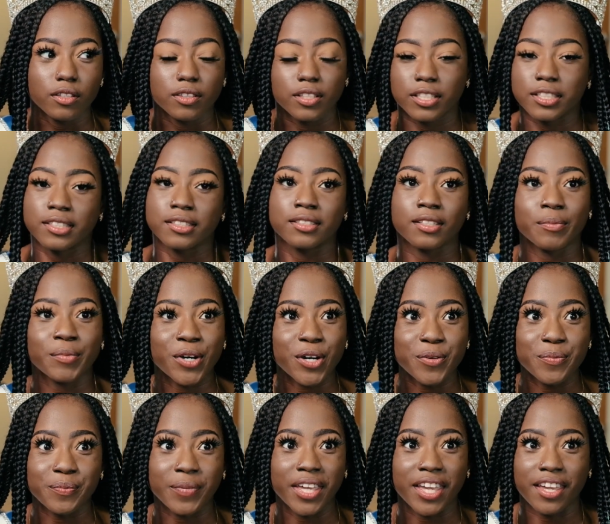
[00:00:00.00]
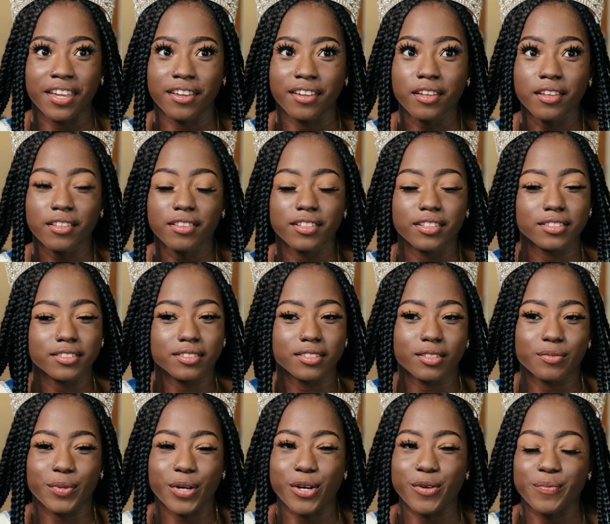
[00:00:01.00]
this is about me, this is
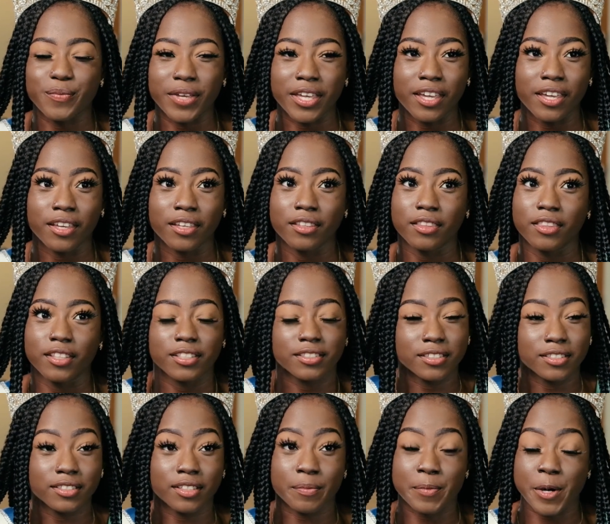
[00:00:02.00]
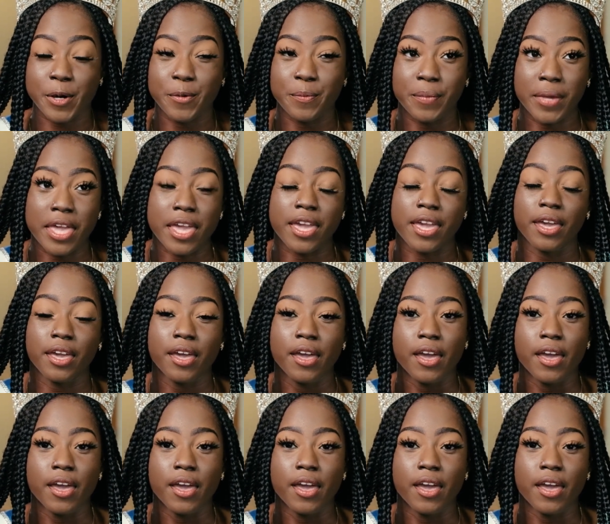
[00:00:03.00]
about me, this is about me.